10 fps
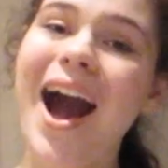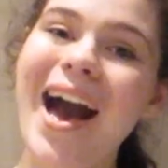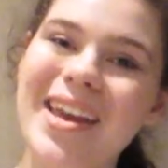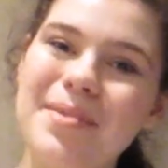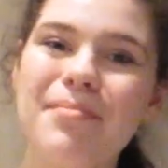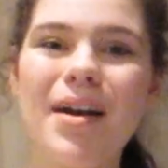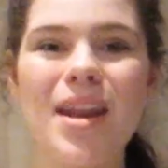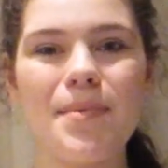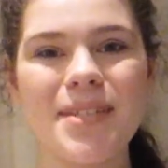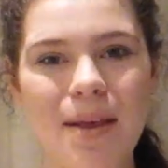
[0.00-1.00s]
Hi, my
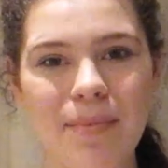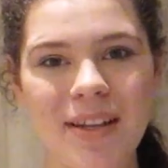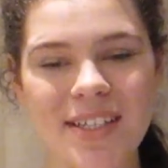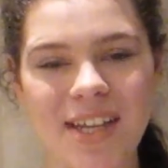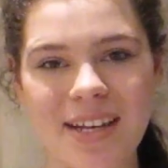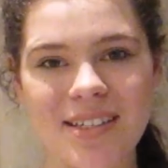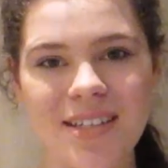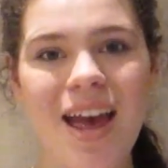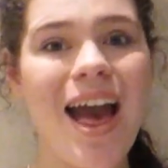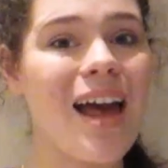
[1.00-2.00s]
name is Emily Chase
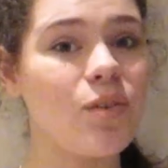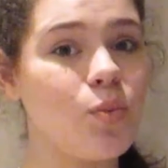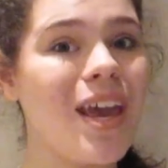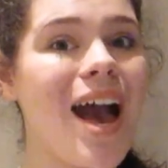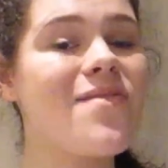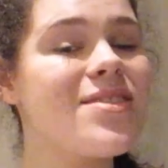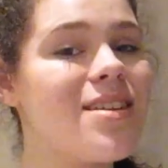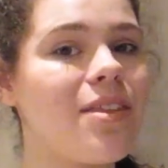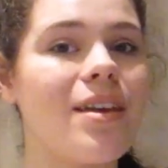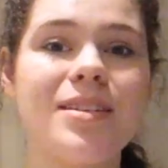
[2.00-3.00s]
and we have
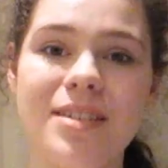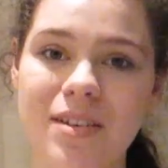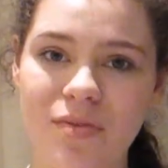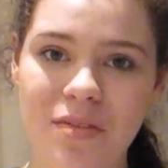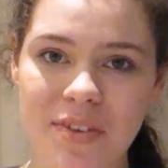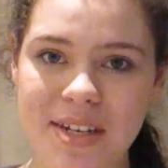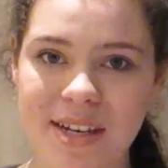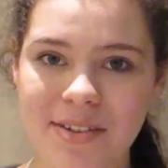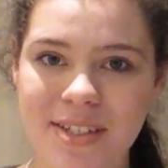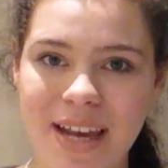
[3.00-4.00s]
another different
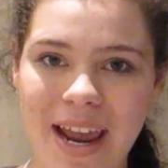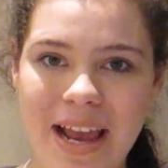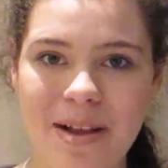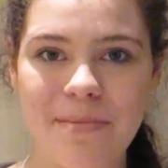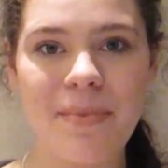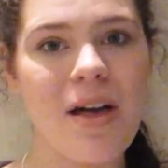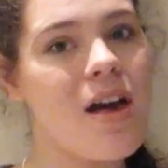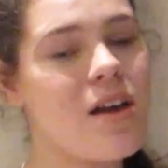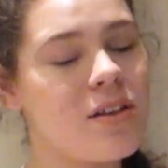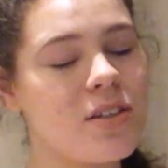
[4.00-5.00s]
video today.
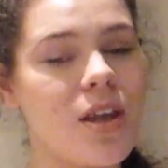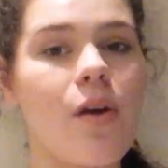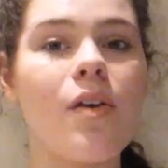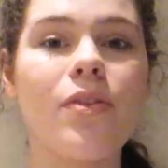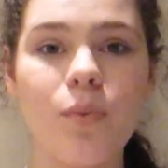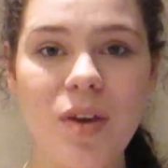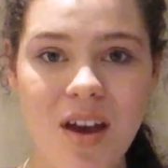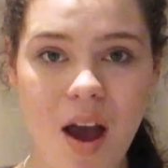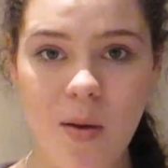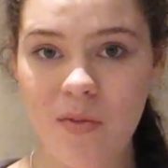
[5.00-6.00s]
So, the
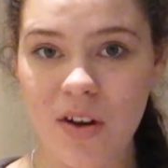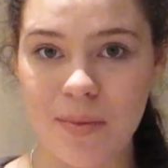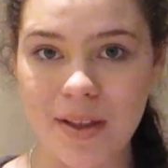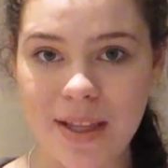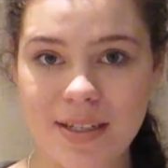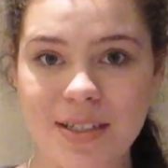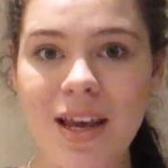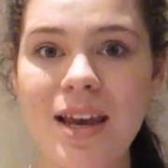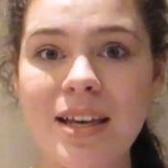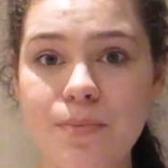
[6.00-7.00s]
week I'm filming this
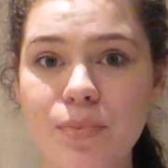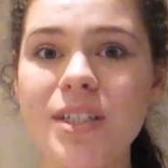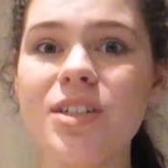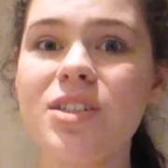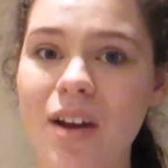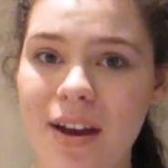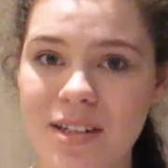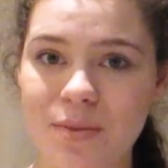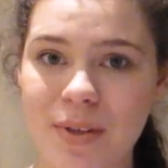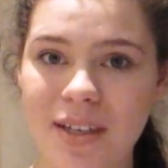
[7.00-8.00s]
is British
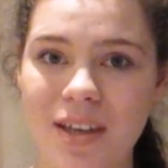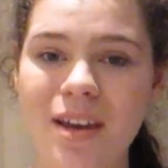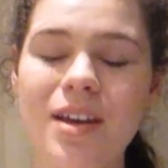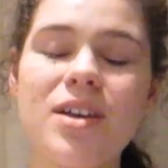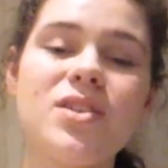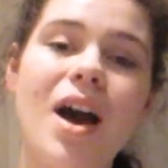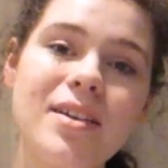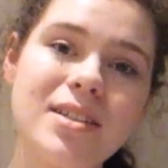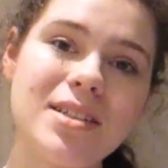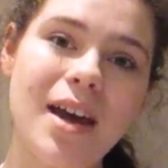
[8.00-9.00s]
Science Week, so
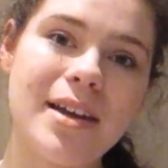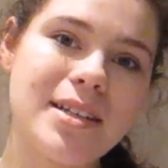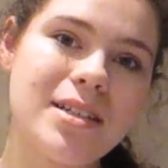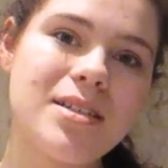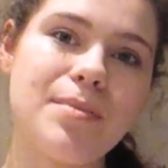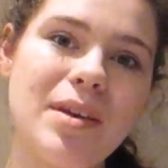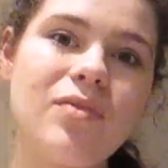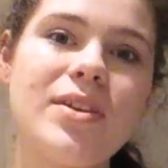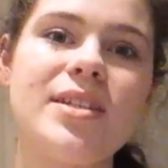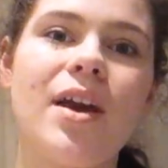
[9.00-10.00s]
I decided to make
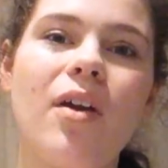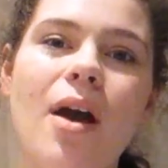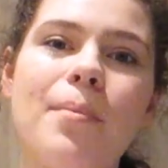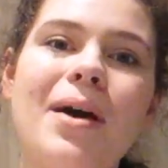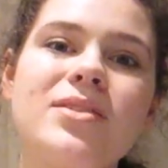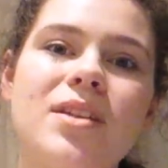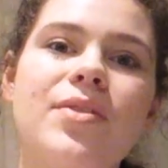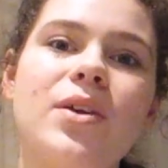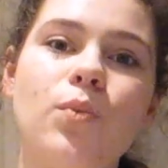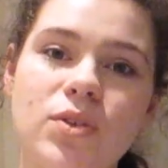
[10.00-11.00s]
a video about
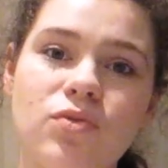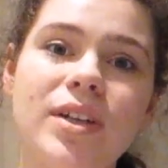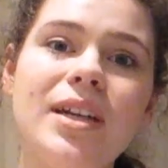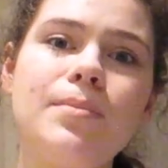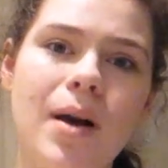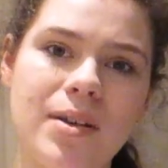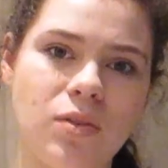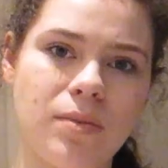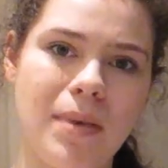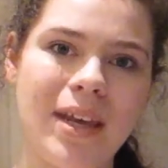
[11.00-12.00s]
something which really
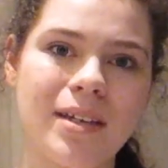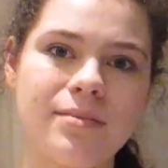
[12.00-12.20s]
puzzled me.